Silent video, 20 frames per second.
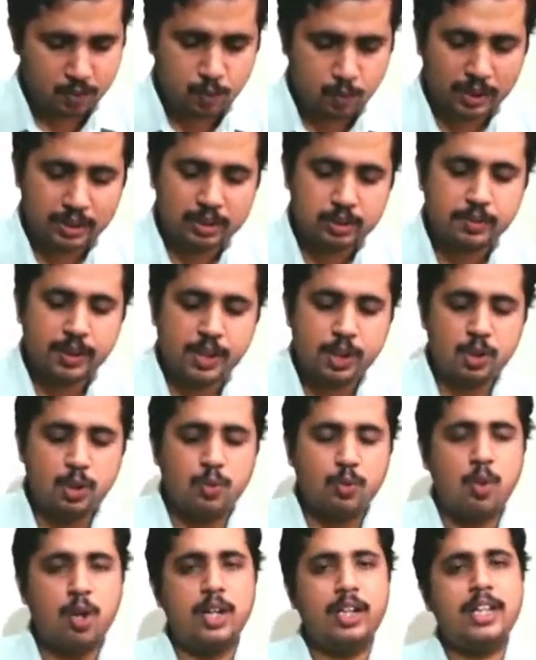once we know
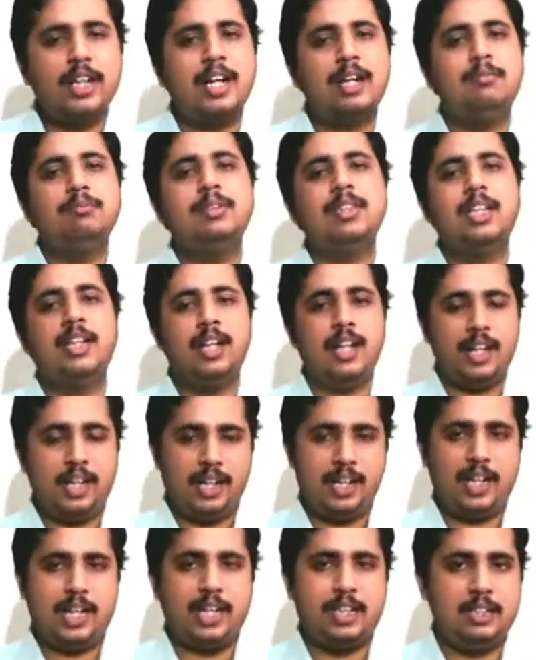what comes under
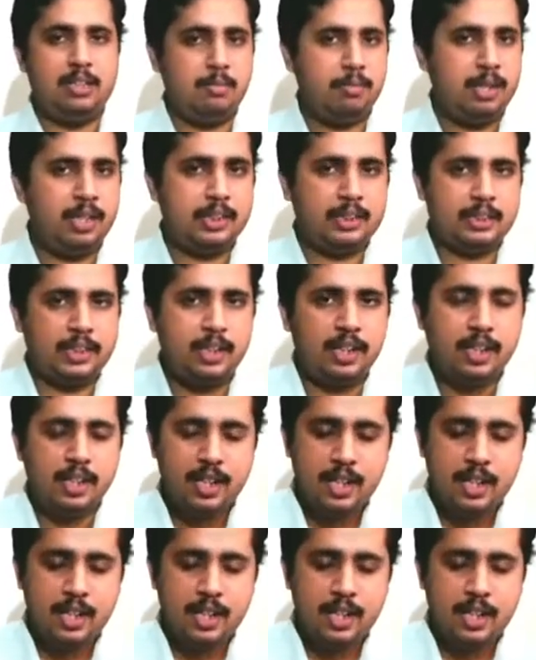intangible asset,